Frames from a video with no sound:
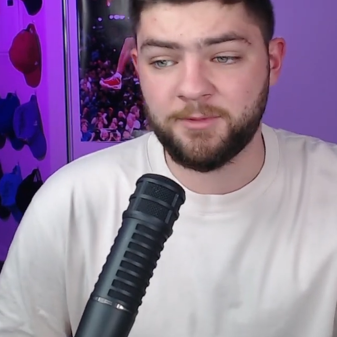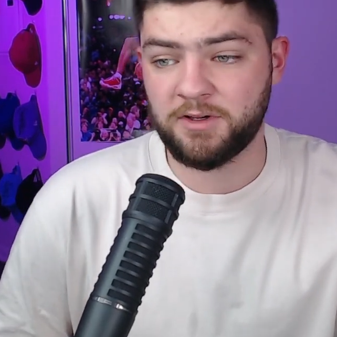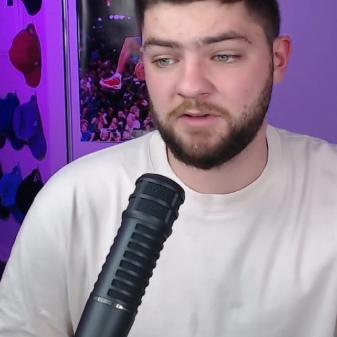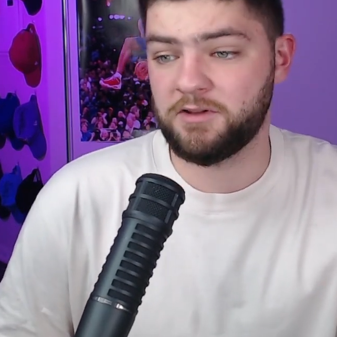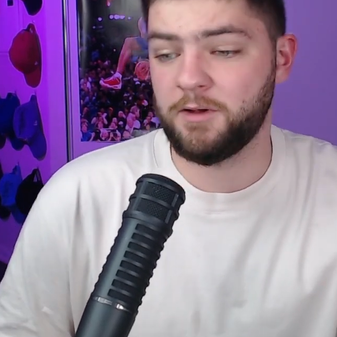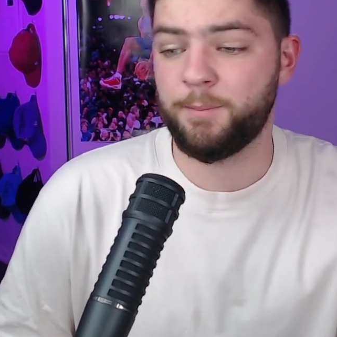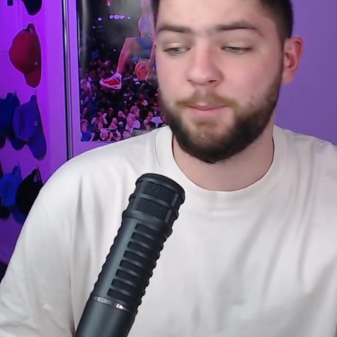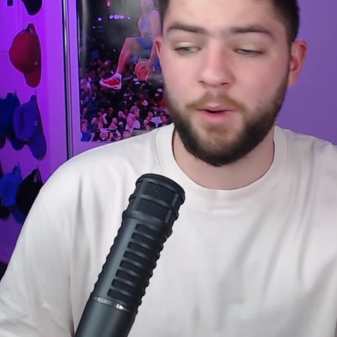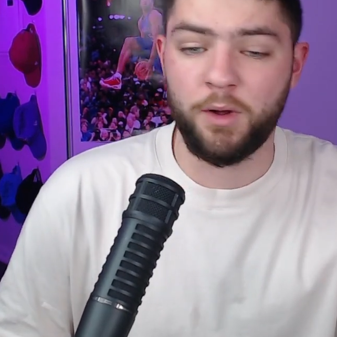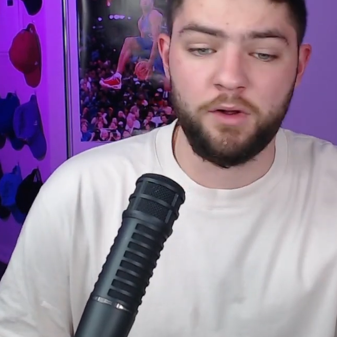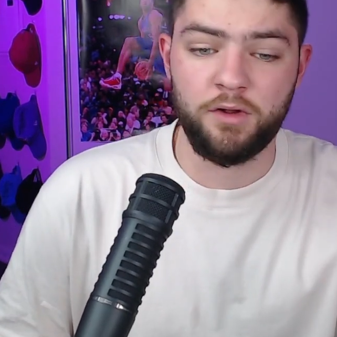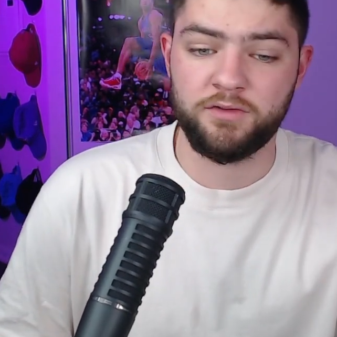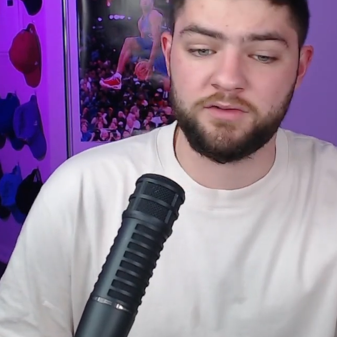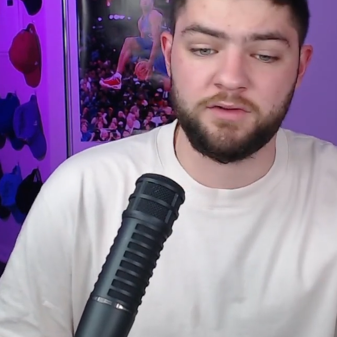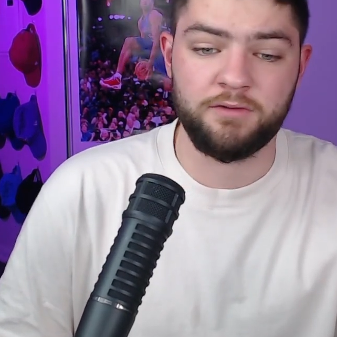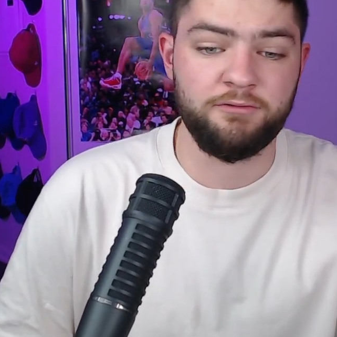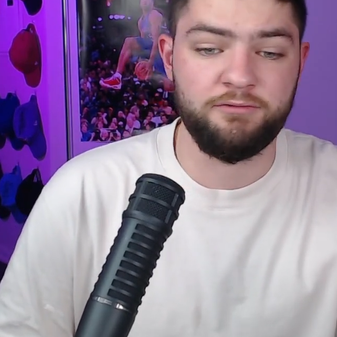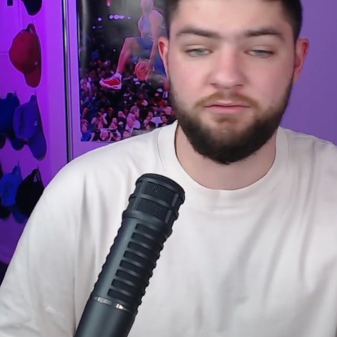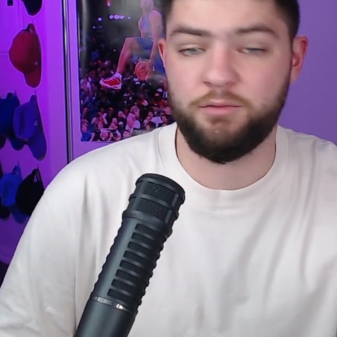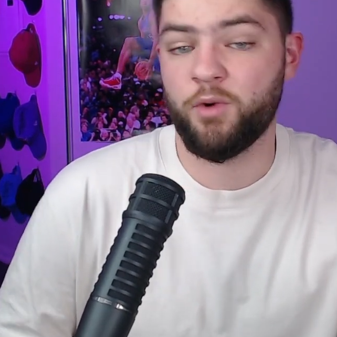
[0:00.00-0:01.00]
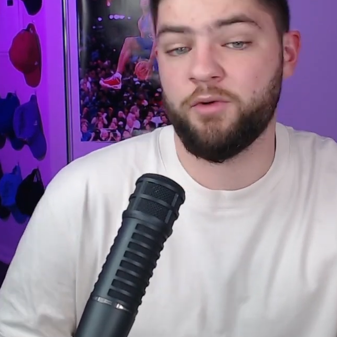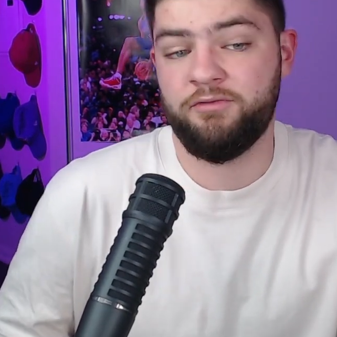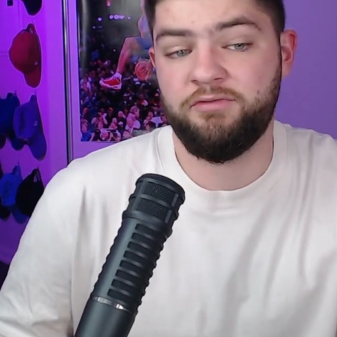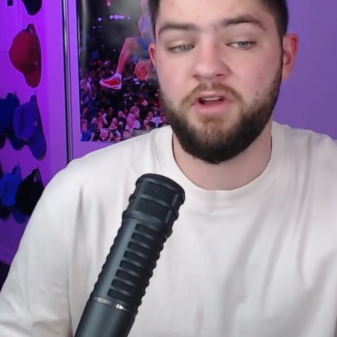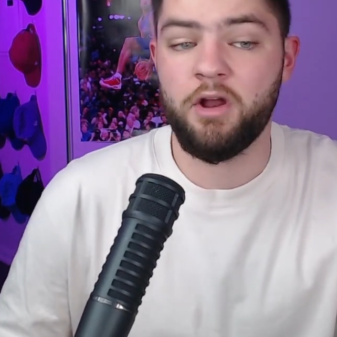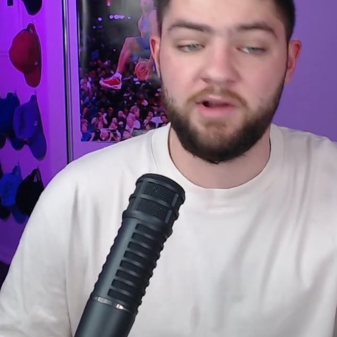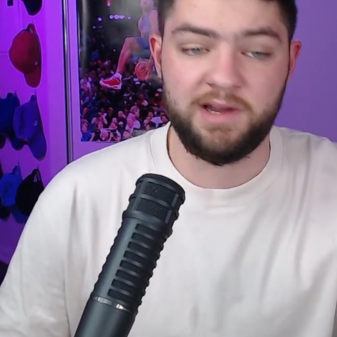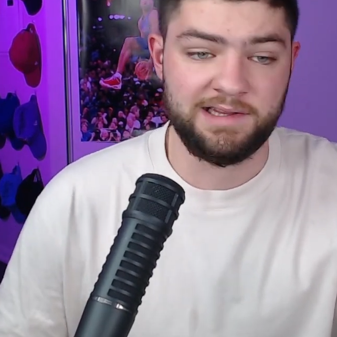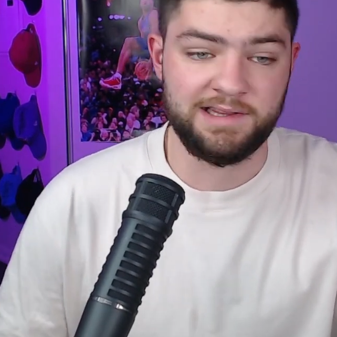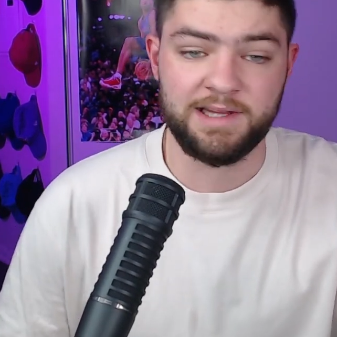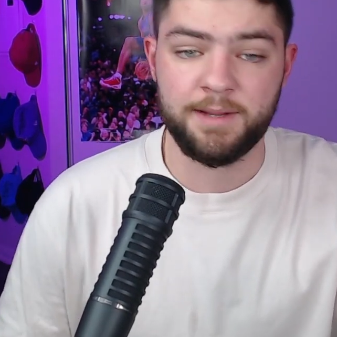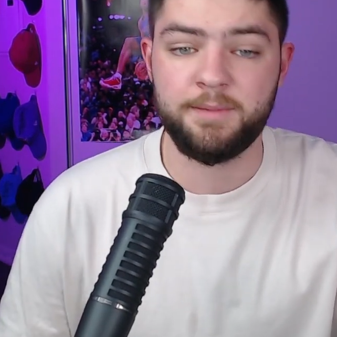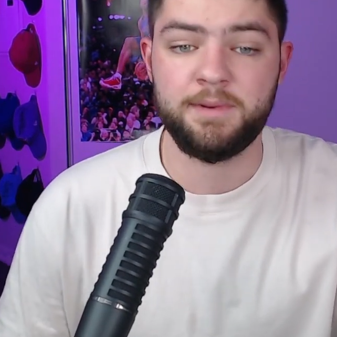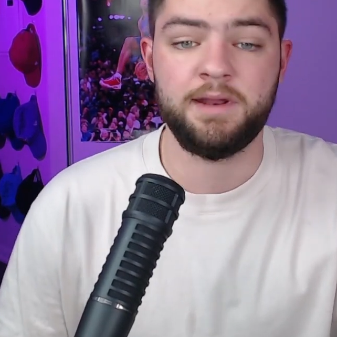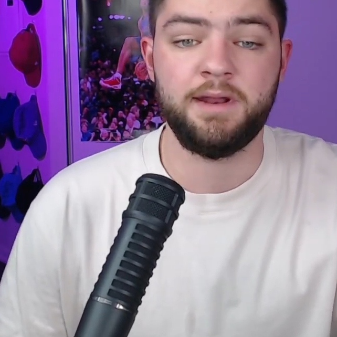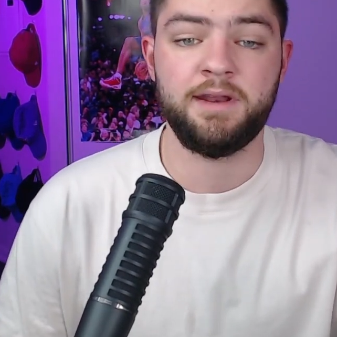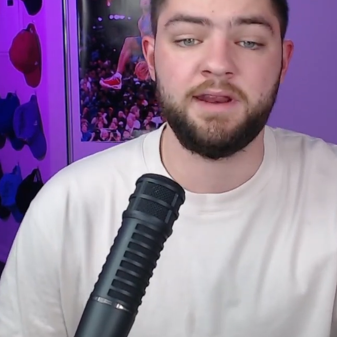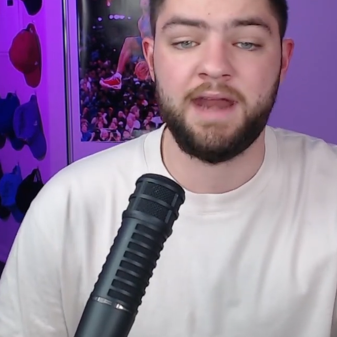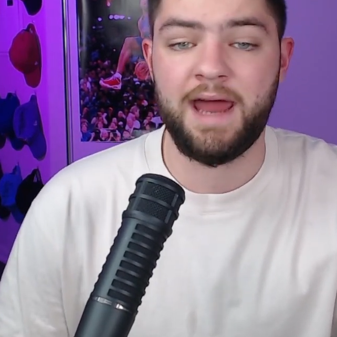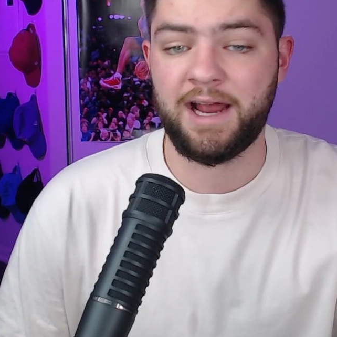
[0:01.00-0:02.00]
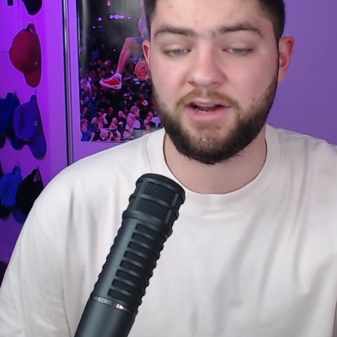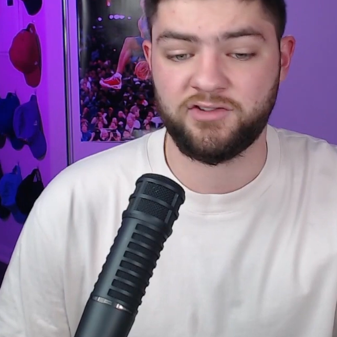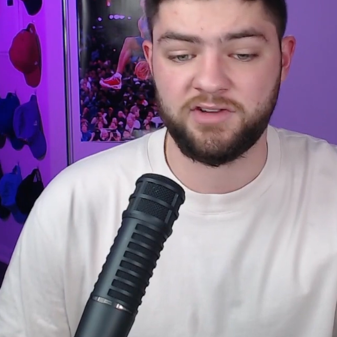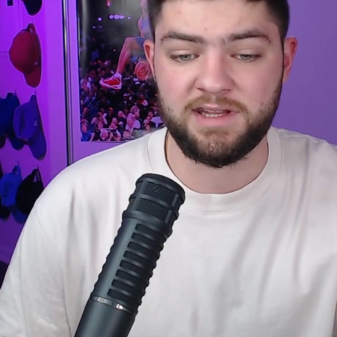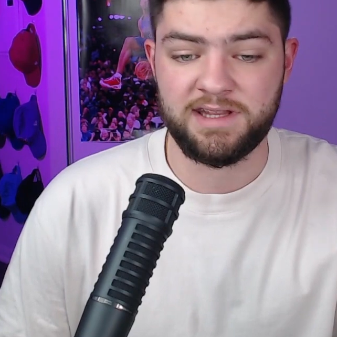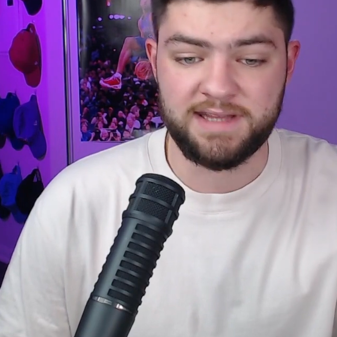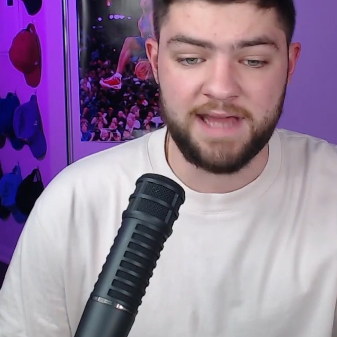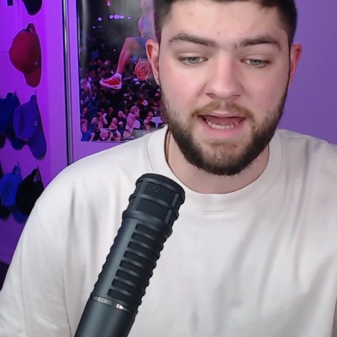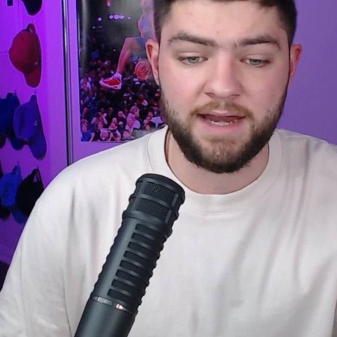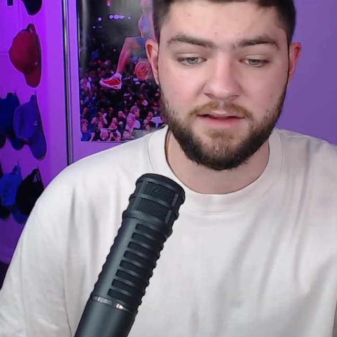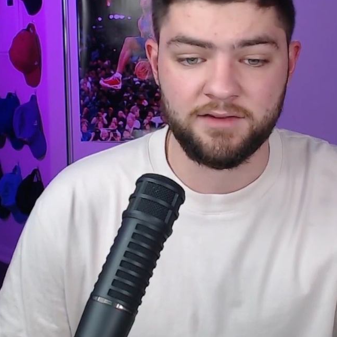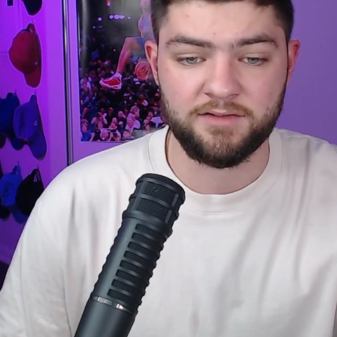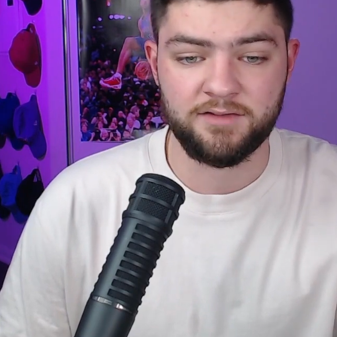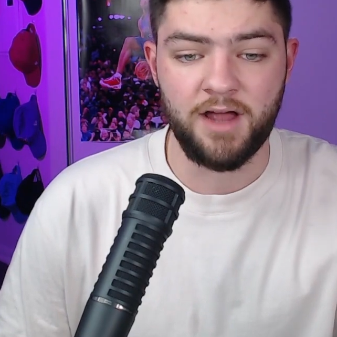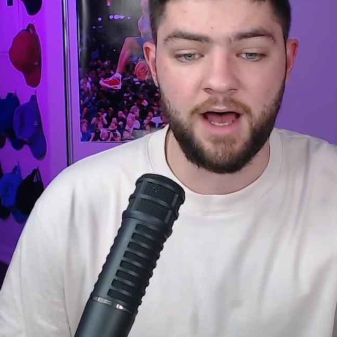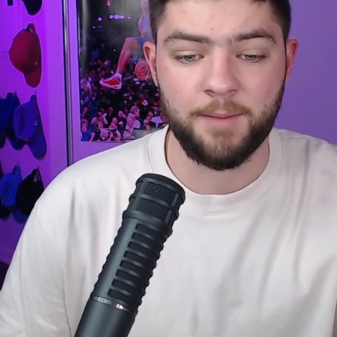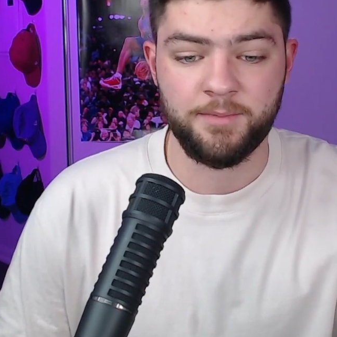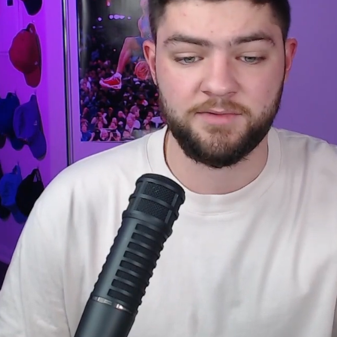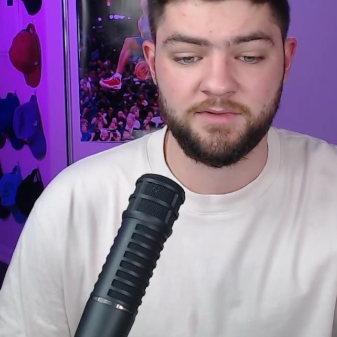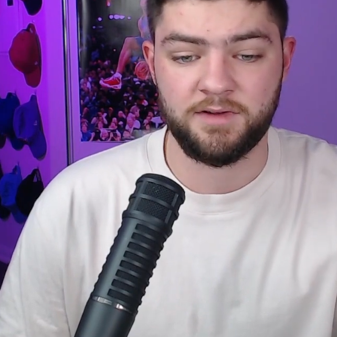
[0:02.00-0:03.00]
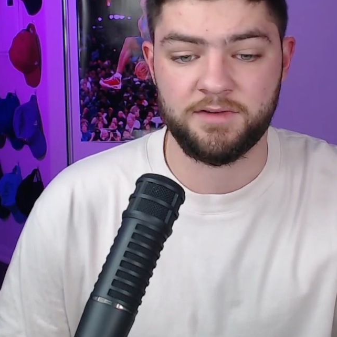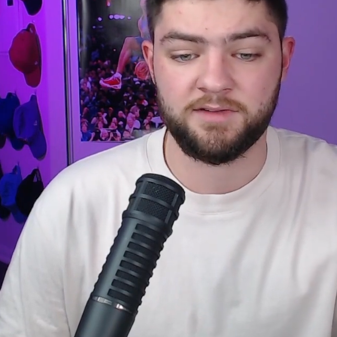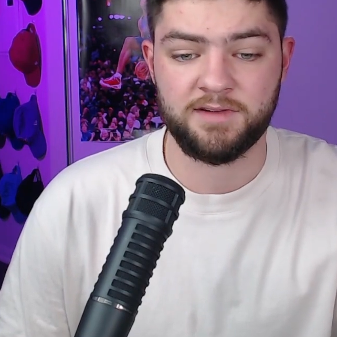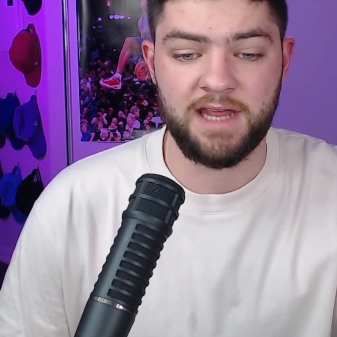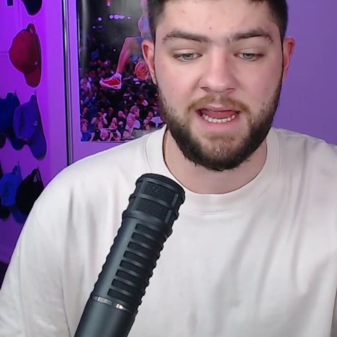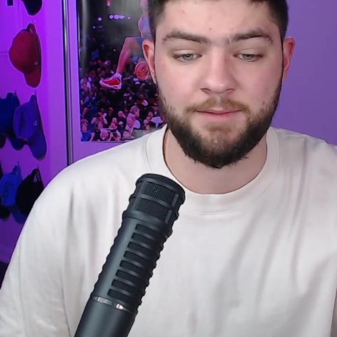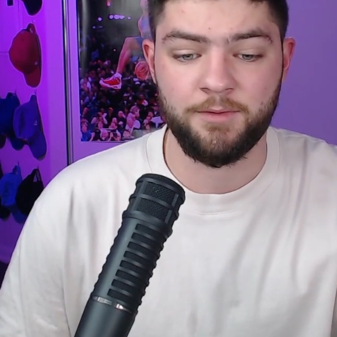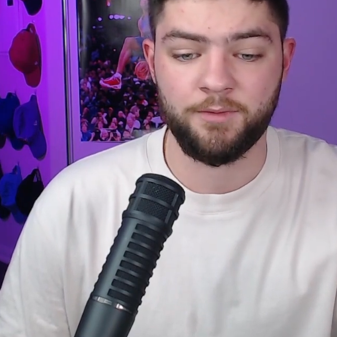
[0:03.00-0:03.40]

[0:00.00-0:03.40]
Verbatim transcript: because the Bulls were very limited in actually getting stops in this game.